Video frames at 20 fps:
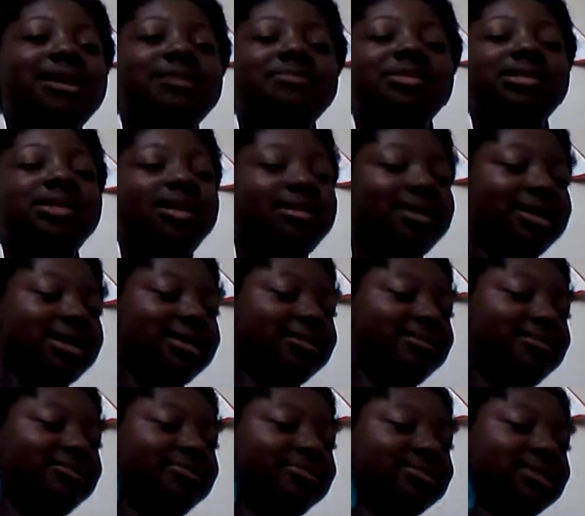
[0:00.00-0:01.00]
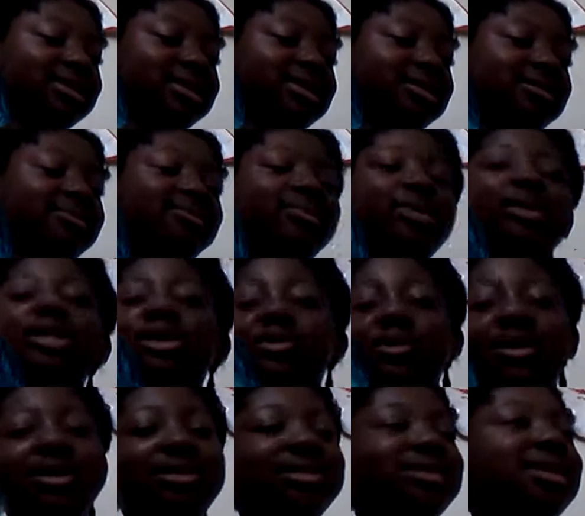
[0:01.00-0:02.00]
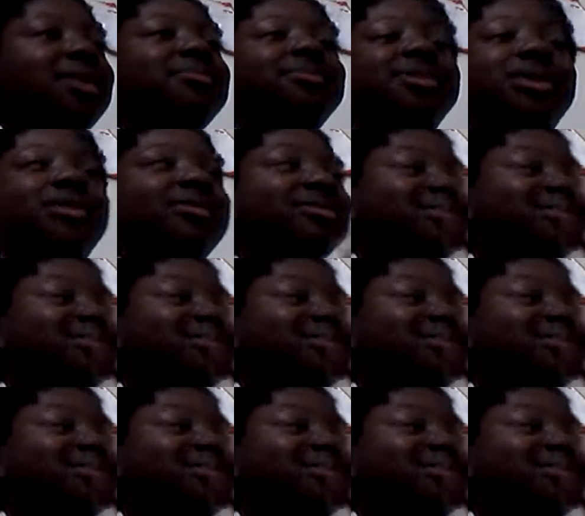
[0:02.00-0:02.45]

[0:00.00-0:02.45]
am sorry, but he was. I'm sorry.